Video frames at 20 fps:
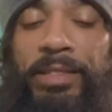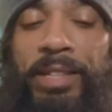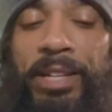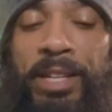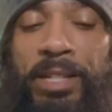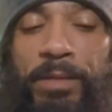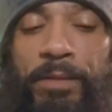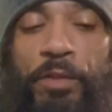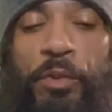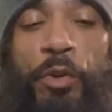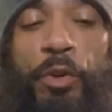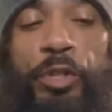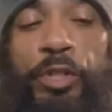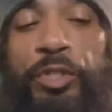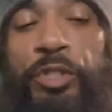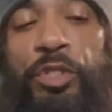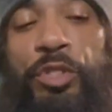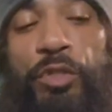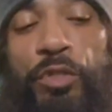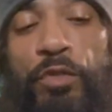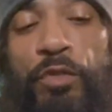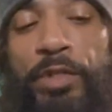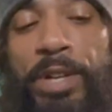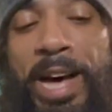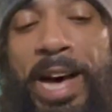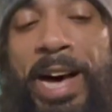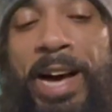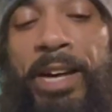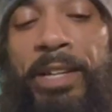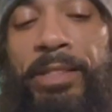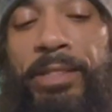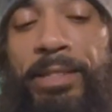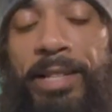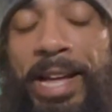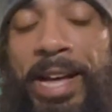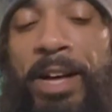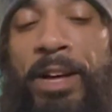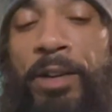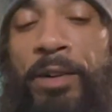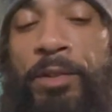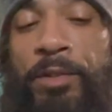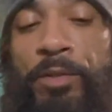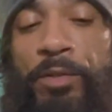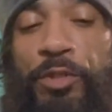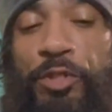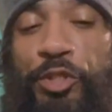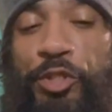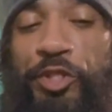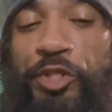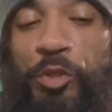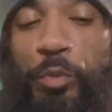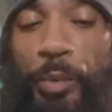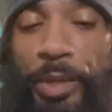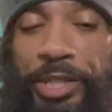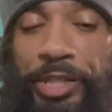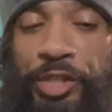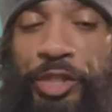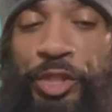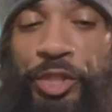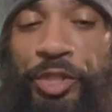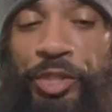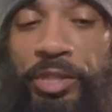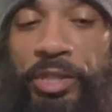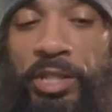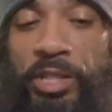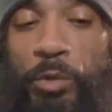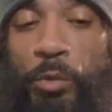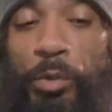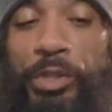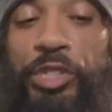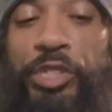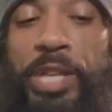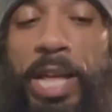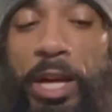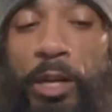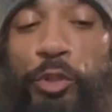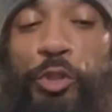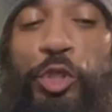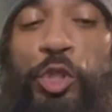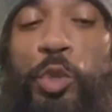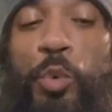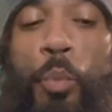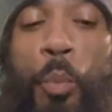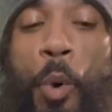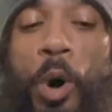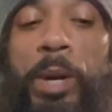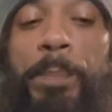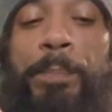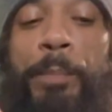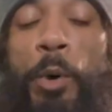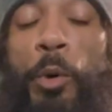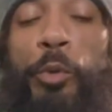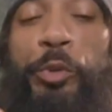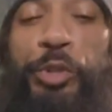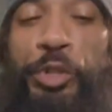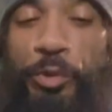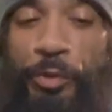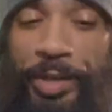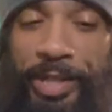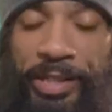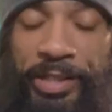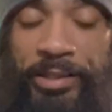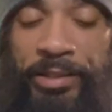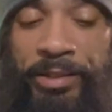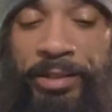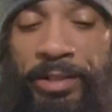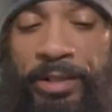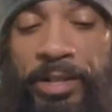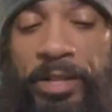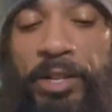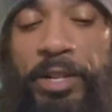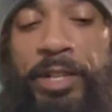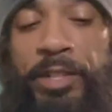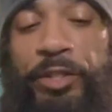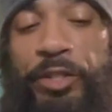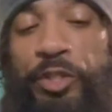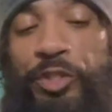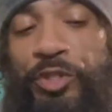and of course you've got now the switch which tells you what mode you're in. There's